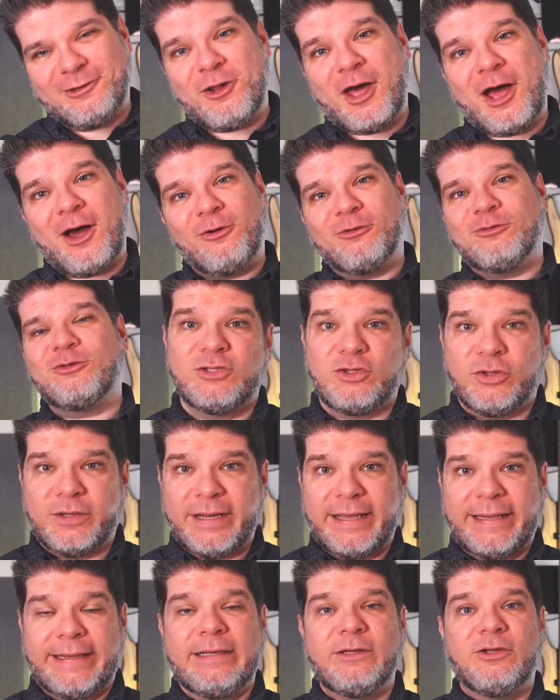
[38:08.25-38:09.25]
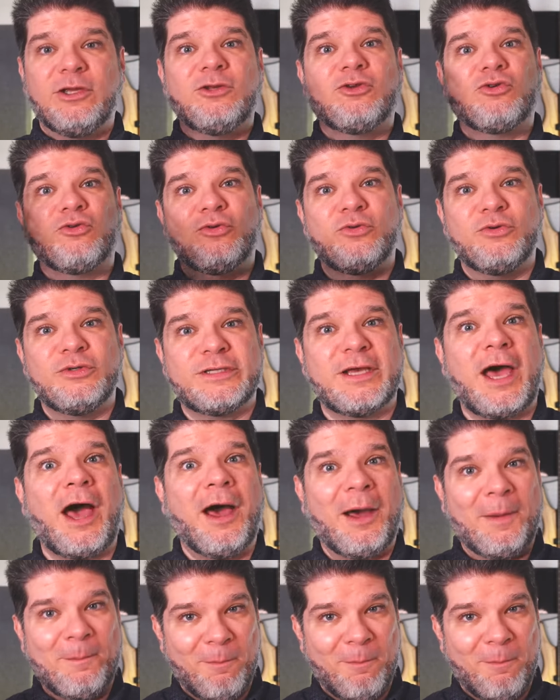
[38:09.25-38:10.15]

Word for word: down so that I can introduce uh,